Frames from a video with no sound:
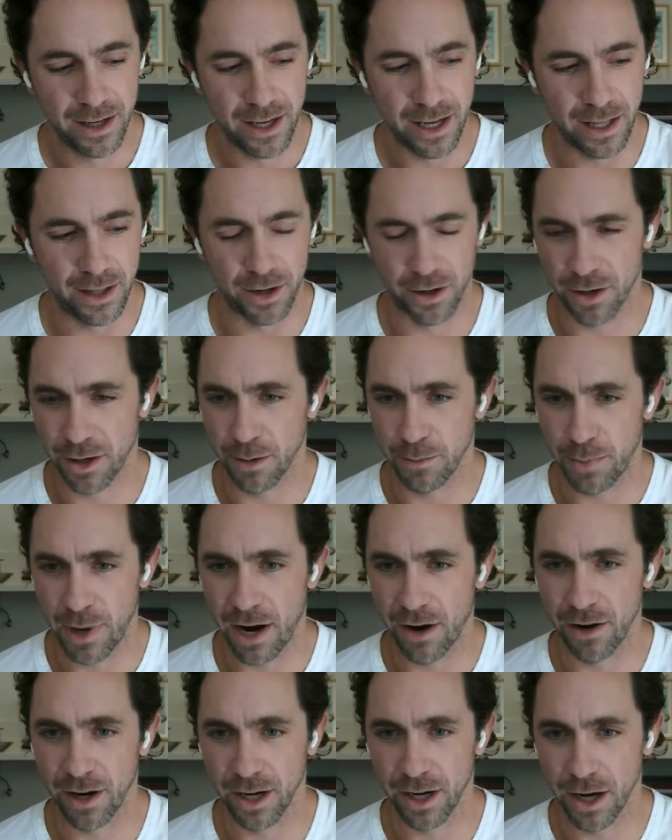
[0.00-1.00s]
and they're
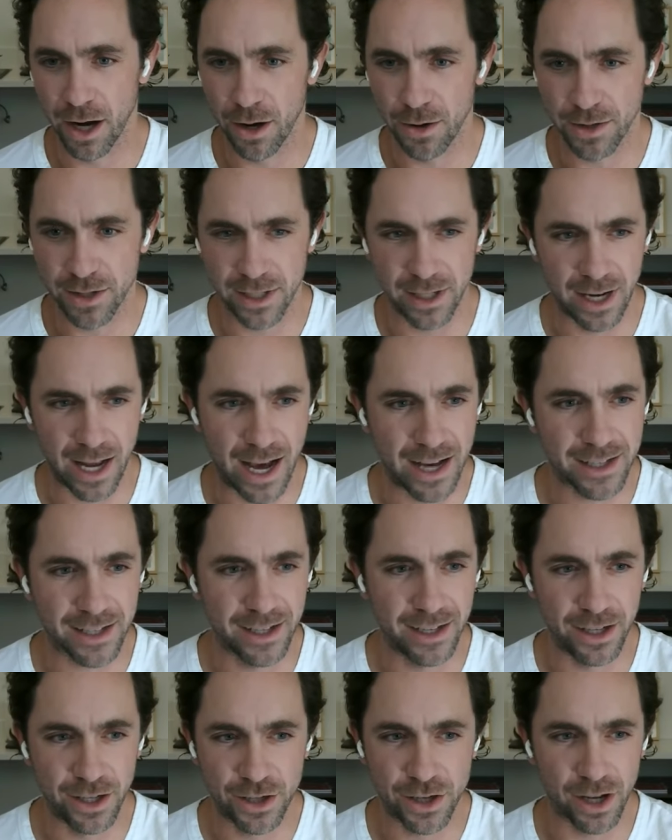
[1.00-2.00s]
comparing notes and
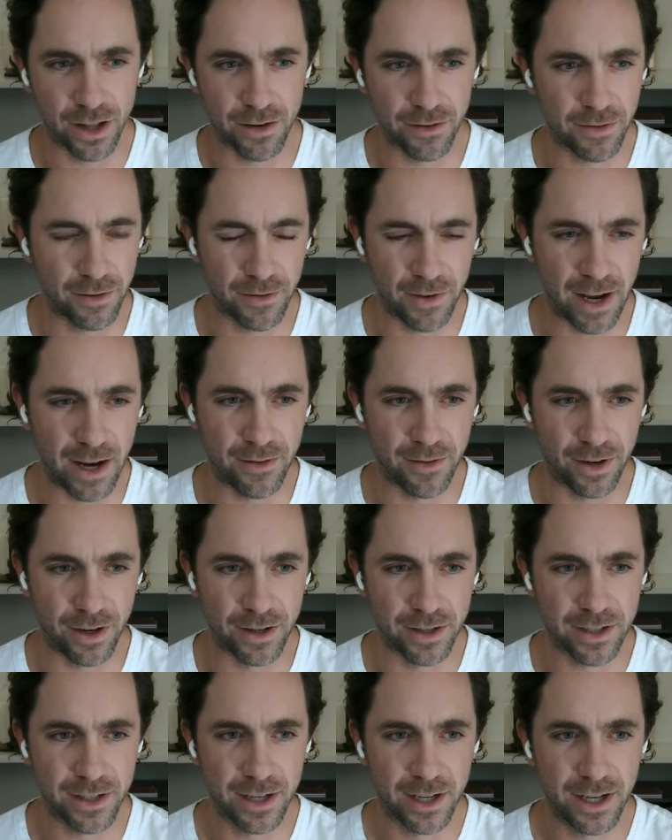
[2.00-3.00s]
asking each other for
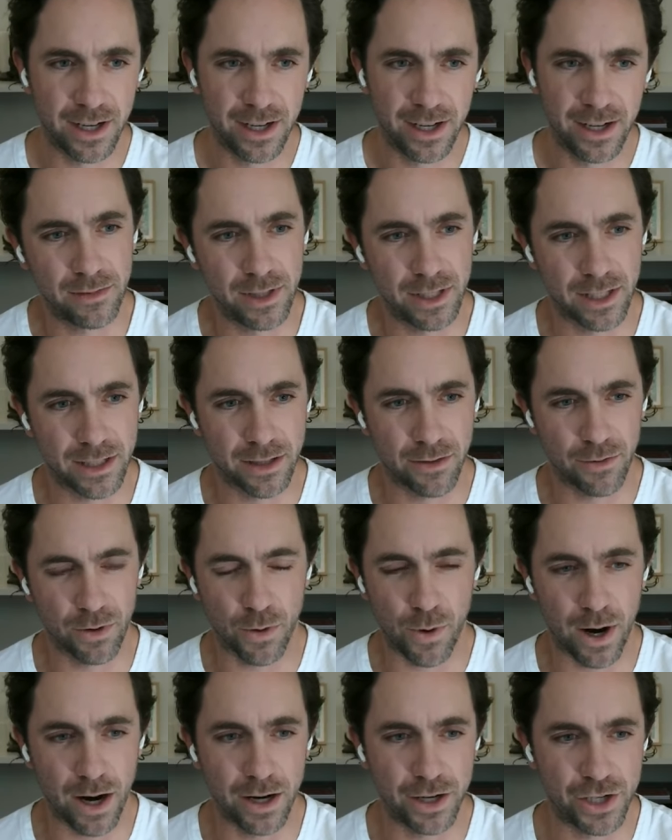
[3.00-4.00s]
favors, it doesn't
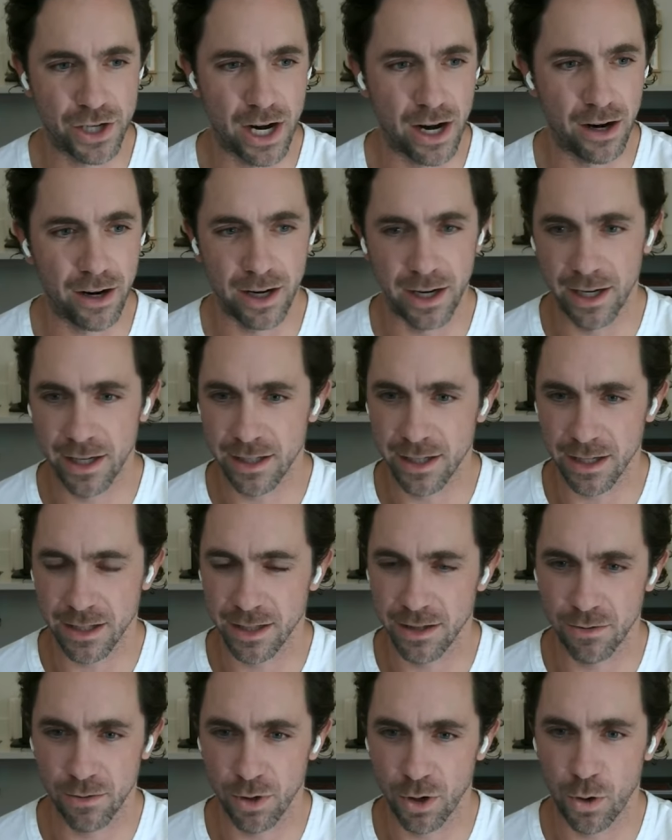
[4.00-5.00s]
require charity. It
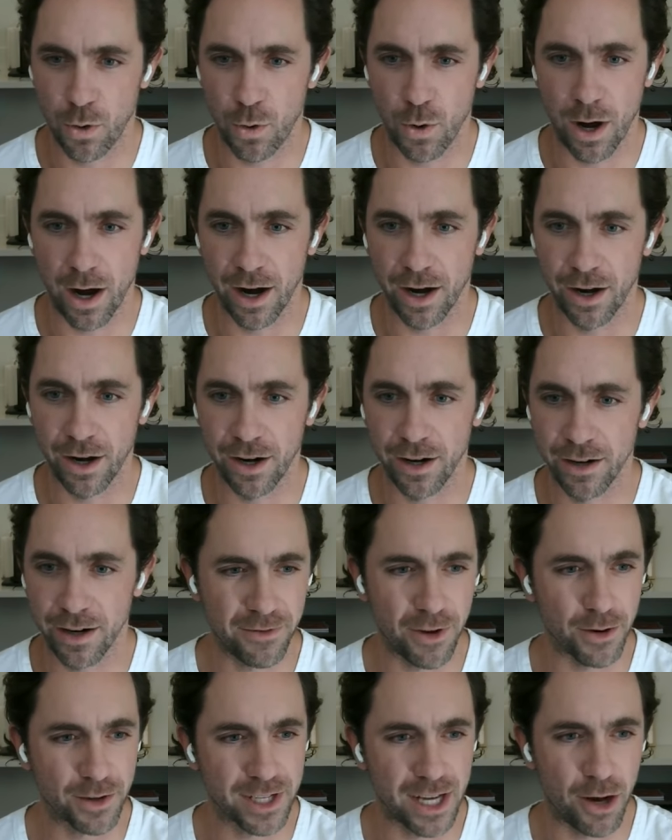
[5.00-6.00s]
doesn't require
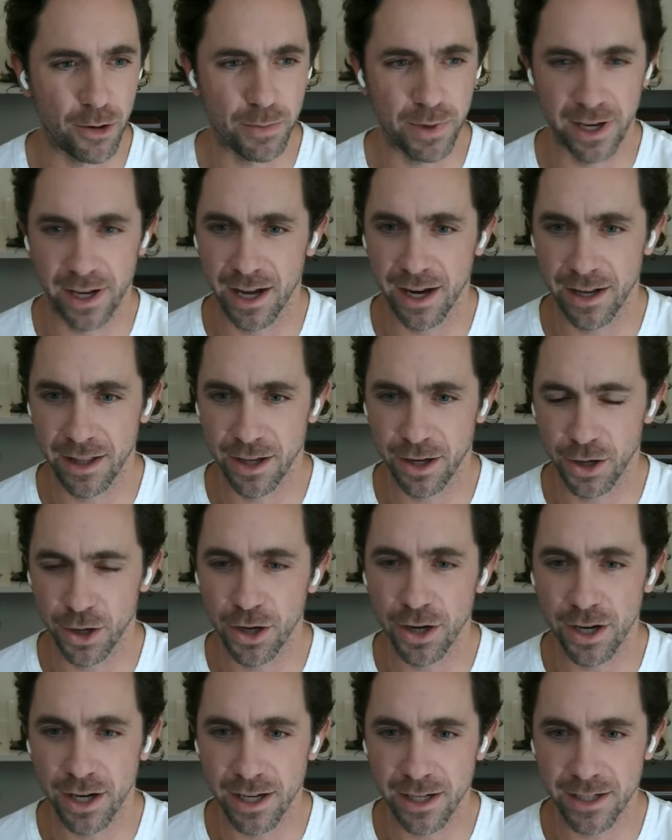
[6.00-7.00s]
folks helping out of the
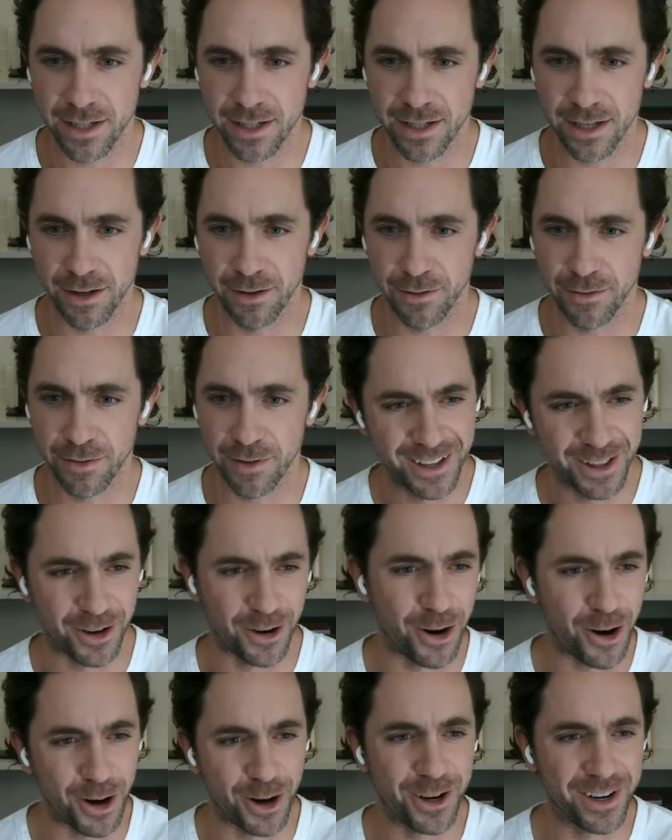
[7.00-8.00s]
goodness of their
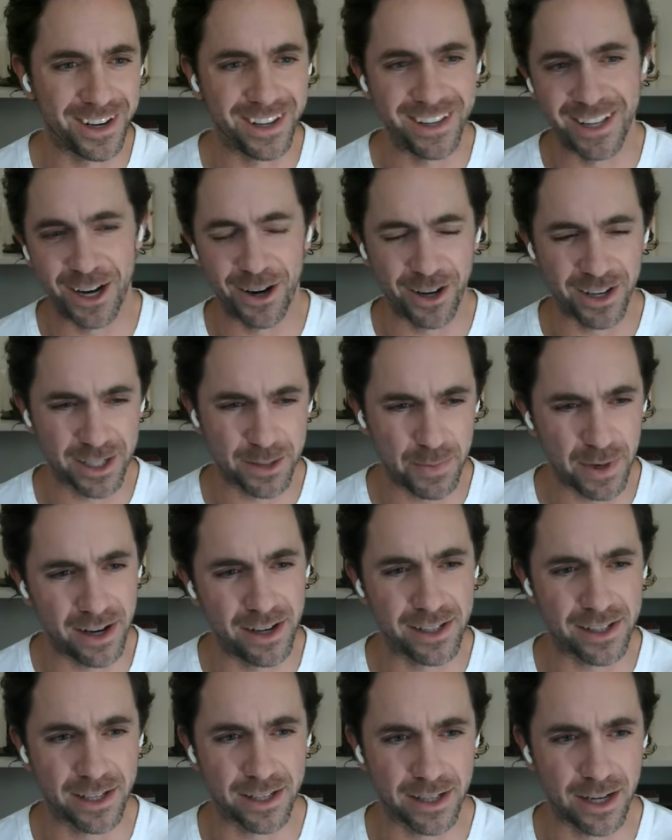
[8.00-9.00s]
heart and their
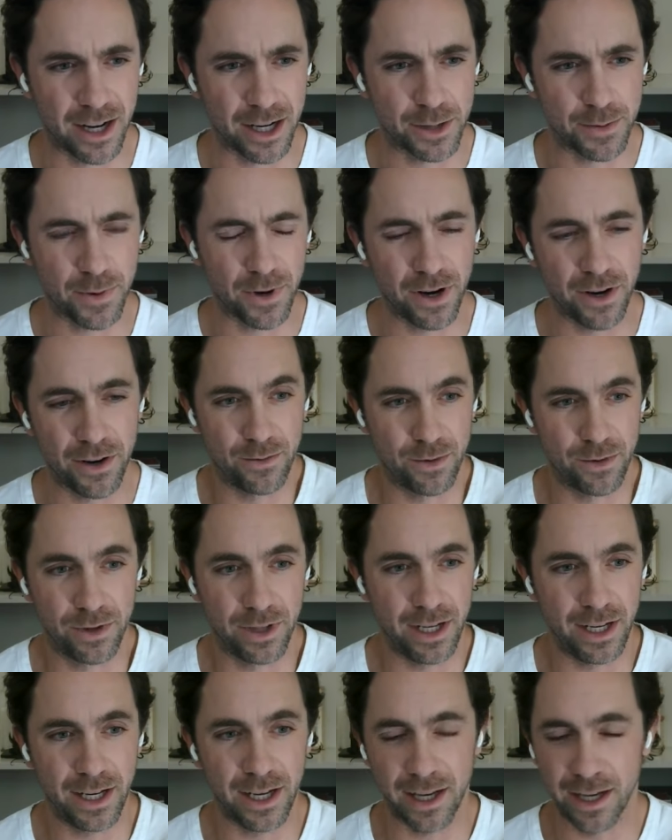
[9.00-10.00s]
experience as an entrepreneur. We're
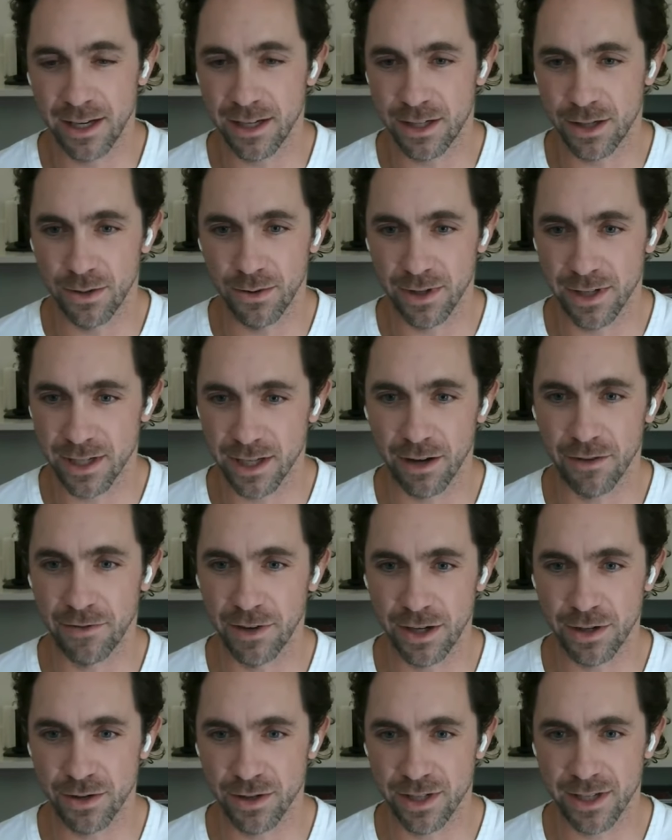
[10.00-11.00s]
leaning into a
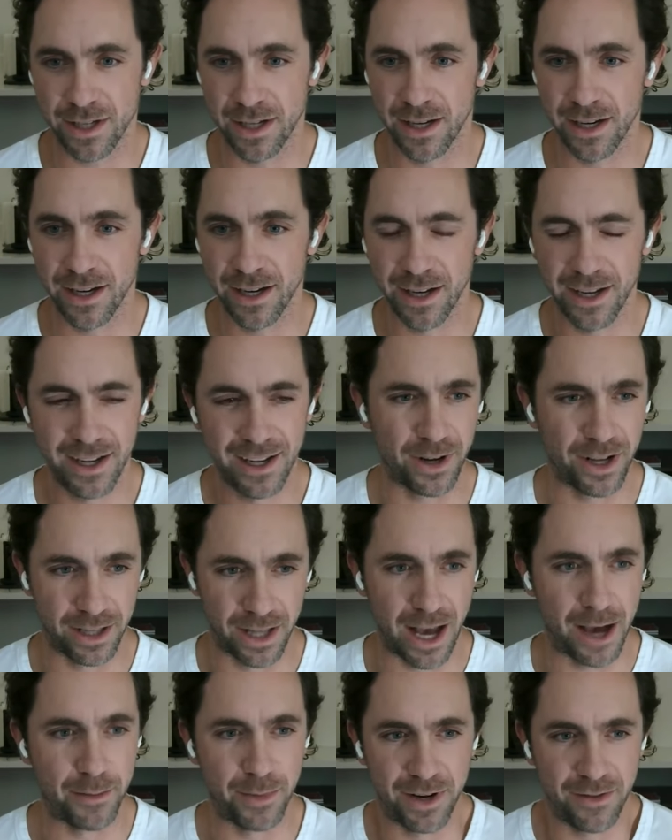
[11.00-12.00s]
self-interested
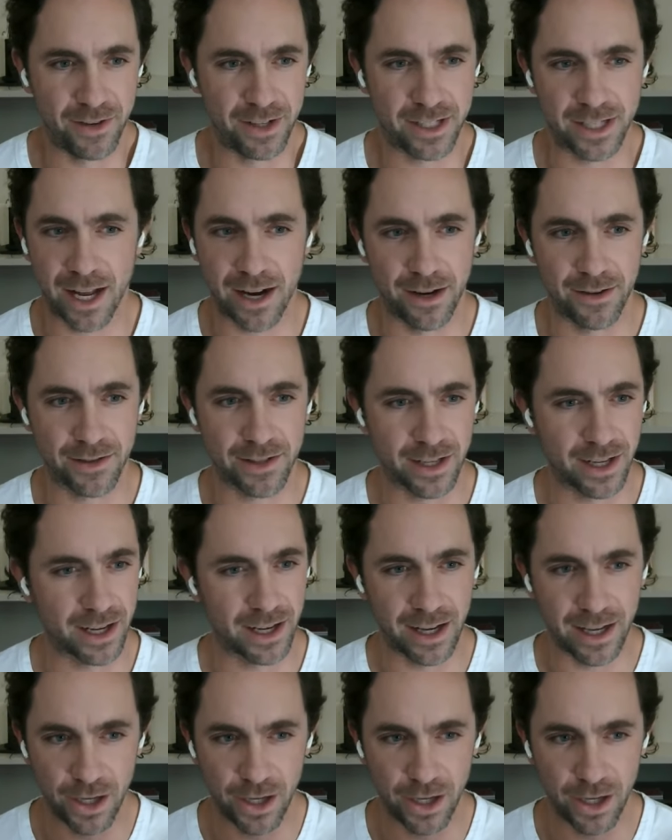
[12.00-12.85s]
alignment of incentives. Like